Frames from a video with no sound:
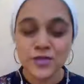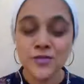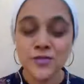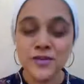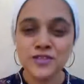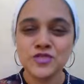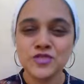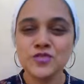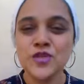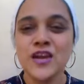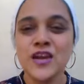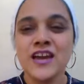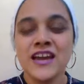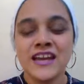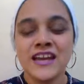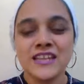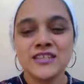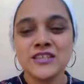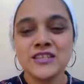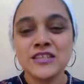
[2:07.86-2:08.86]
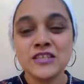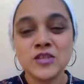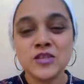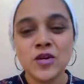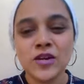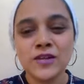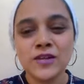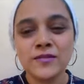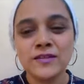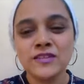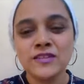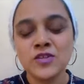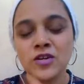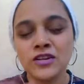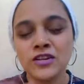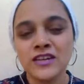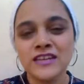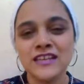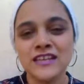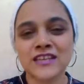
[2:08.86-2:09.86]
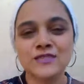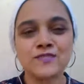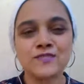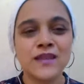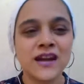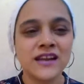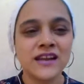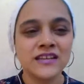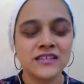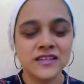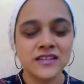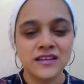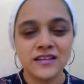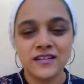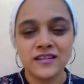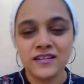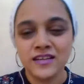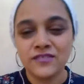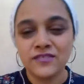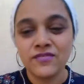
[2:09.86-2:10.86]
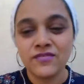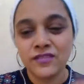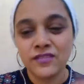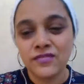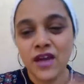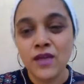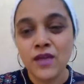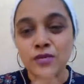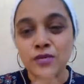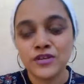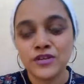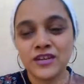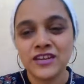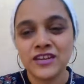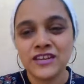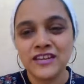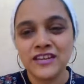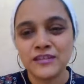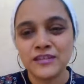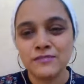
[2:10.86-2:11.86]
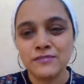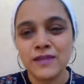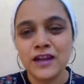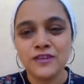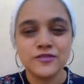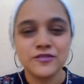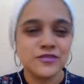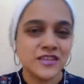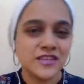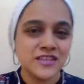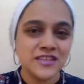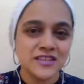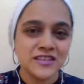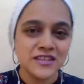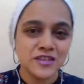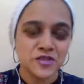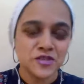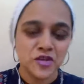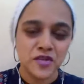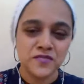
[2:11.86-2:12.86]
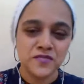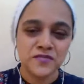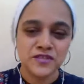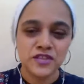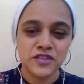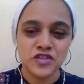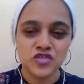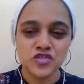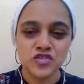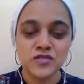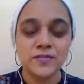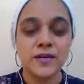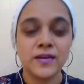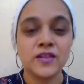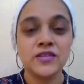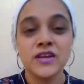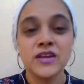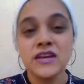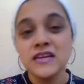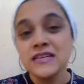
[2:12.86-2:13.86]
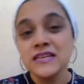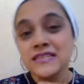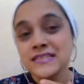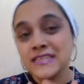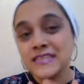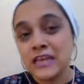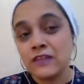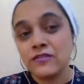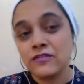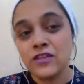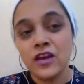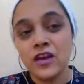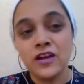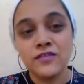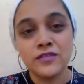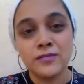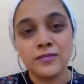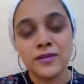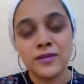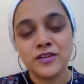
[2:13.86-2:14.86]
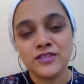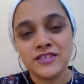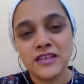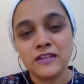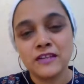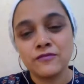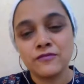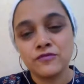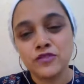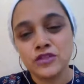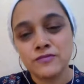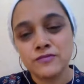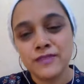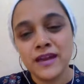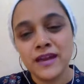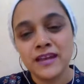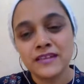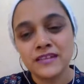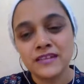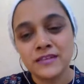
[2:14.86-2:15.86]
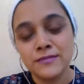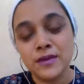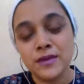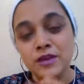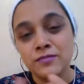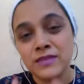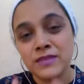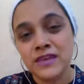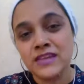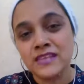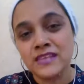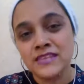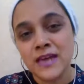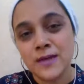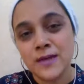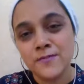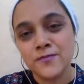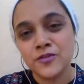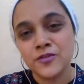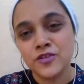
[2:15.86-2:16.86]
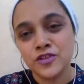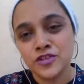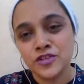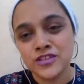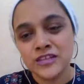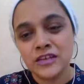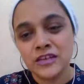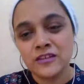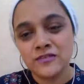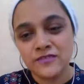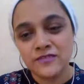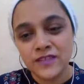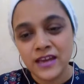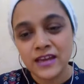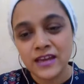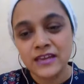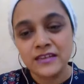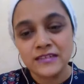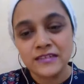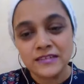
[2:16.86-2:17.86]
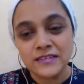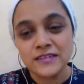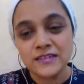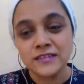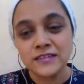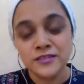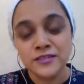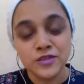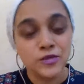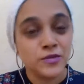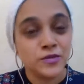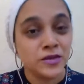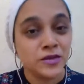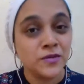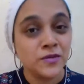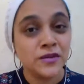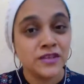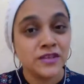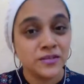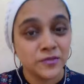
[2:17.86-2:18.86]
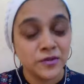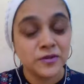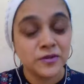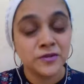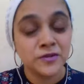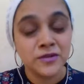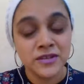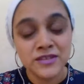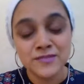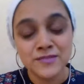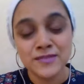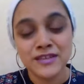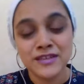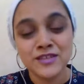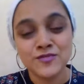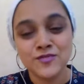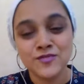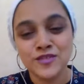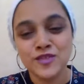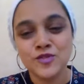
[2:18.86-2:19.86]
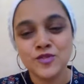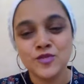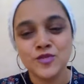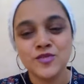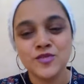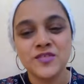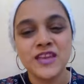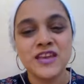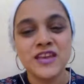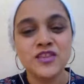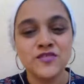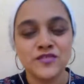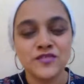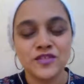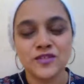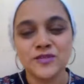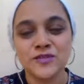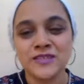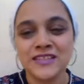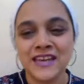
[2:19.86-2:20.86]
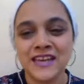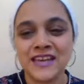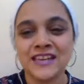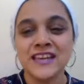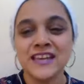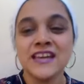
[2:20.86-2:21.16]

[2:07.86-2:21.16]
much. It all connects back. If I were to connect it back to yesterday's conversation about self love, about self respect, and about making time for yourself and doing what works best for you. So, thank you for doing that.